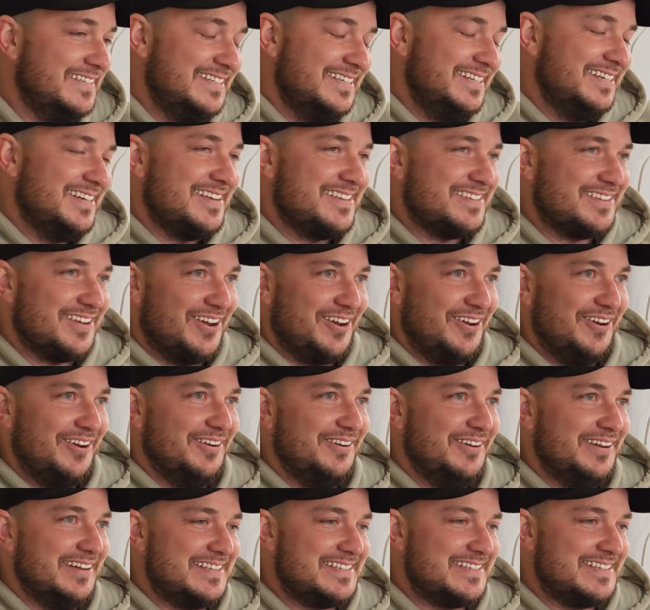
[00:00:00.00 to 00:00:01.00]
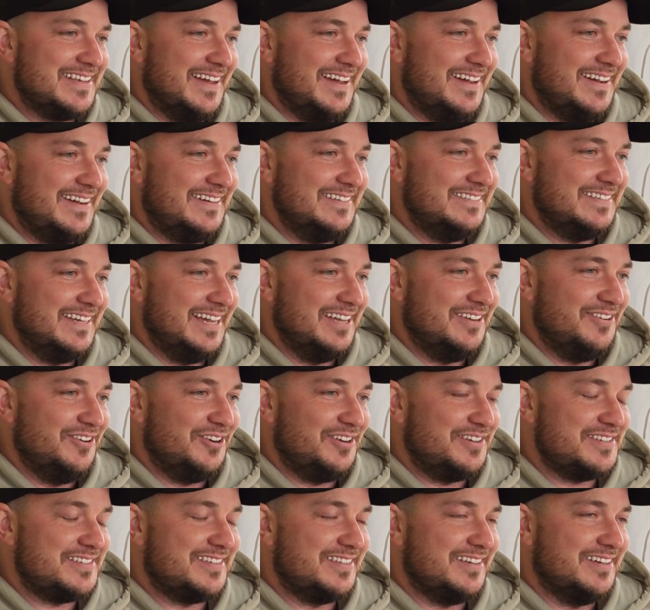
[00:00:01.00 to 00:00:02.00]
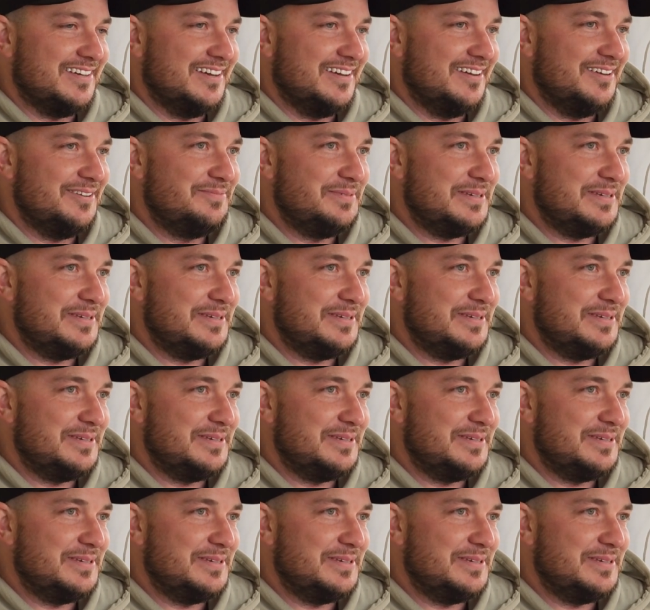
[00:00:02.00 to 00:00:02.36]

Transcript: It's beautiful. So it's nice to